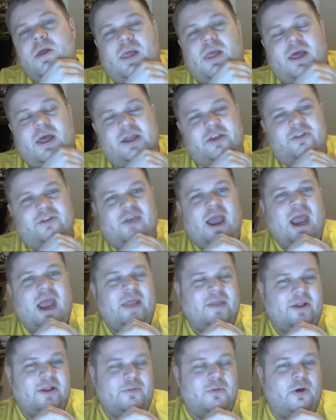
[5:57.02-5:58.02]
a design
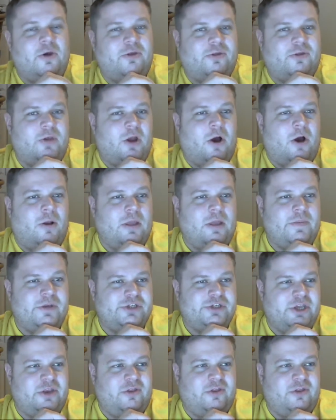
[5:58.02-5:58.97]
that's mostly all images,